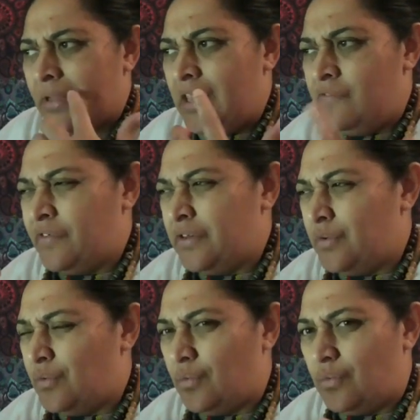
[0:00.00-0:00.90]

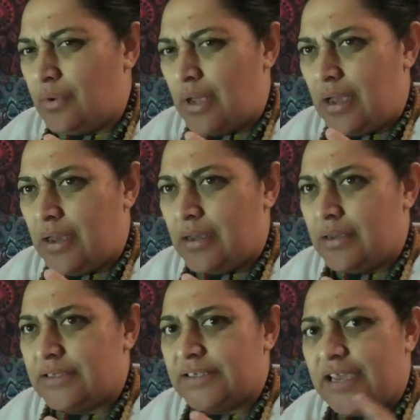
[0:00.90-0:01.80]
even
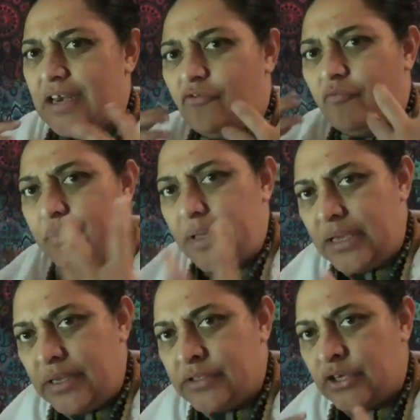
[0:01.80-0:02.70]
state of
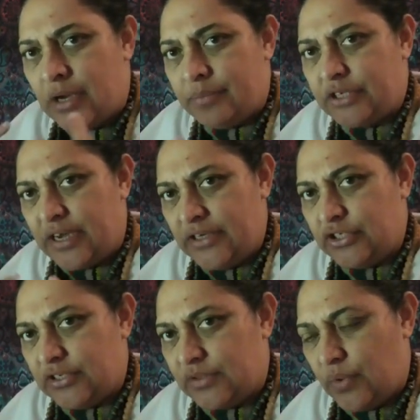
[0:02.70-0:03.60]
being type
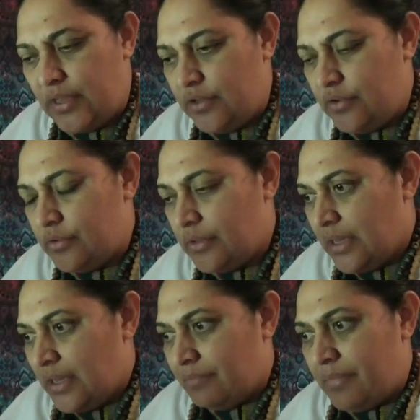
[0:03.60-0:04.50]
changes where you
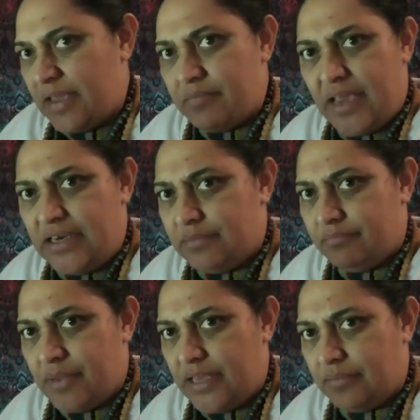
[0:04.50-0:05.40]
make
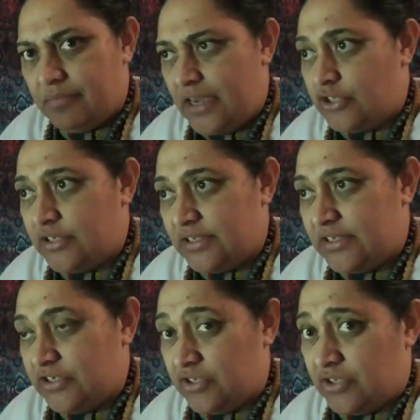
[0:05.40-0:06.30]
major
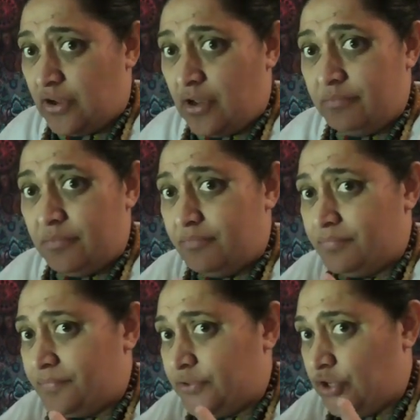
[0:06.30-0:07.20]
decisions. I'm
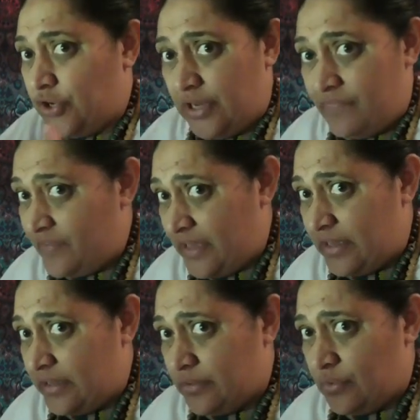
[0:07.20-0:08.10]
turning
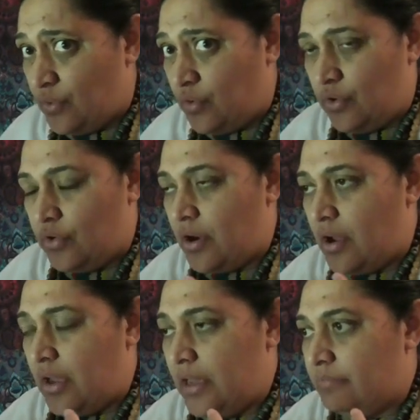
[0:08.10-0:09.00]
vegan, or
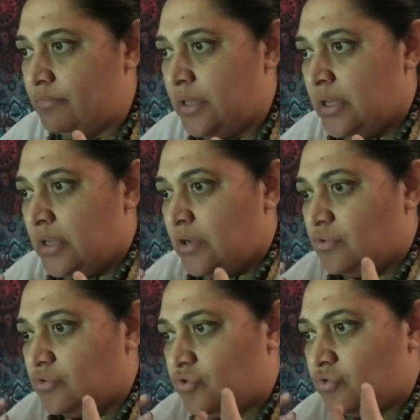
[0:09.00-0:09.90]
I'm
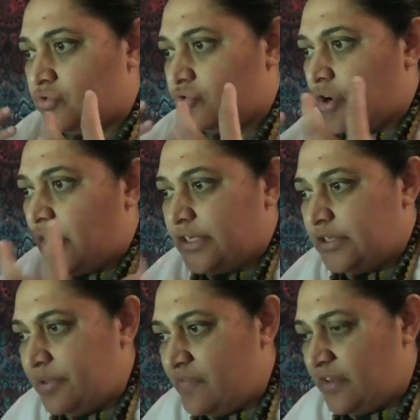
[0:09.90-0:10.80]
trying
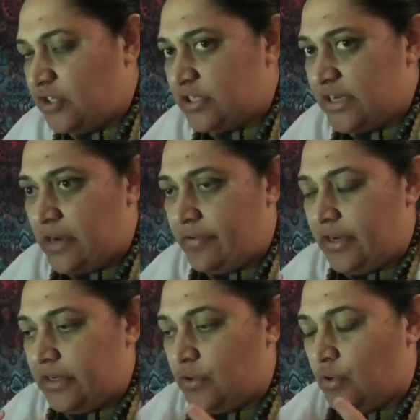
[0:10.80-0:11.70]
to be
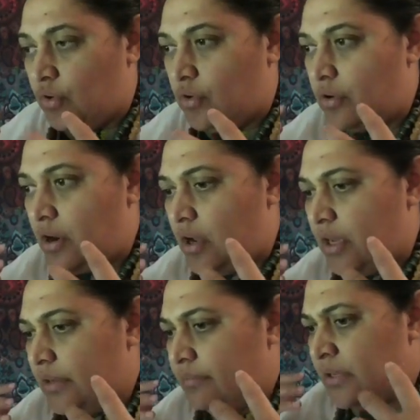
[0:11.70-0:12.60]
vegetarian, or
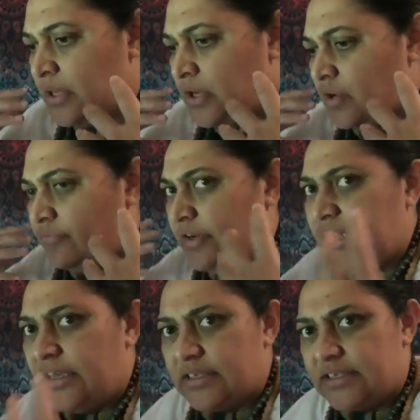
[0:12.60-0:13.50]
I'm
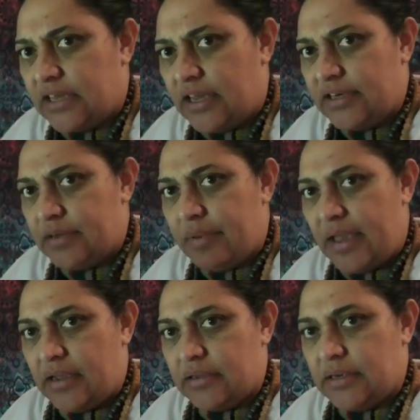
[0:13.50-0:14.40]
really excited
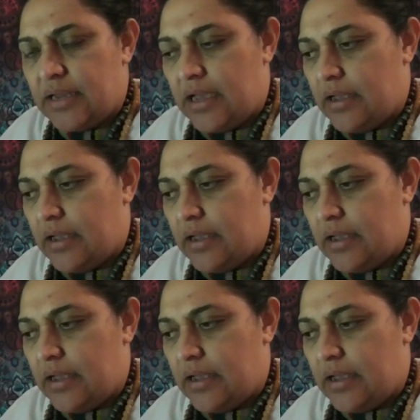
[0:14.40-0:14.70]
about